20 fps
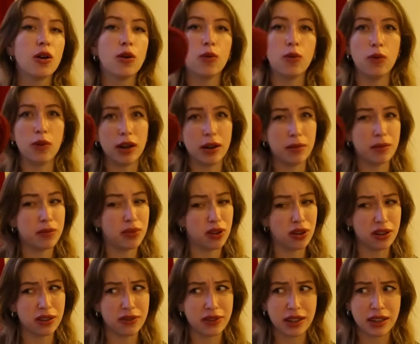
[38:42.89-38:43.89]
one
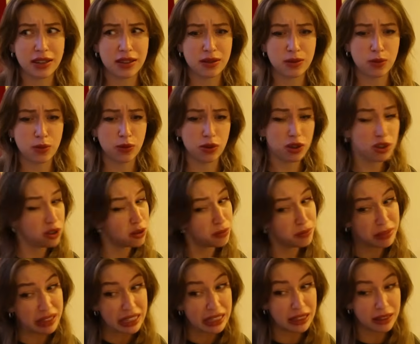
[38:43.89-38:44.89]
ball of this would
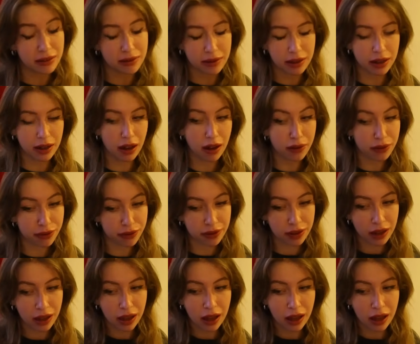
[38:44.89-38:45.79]
be enough.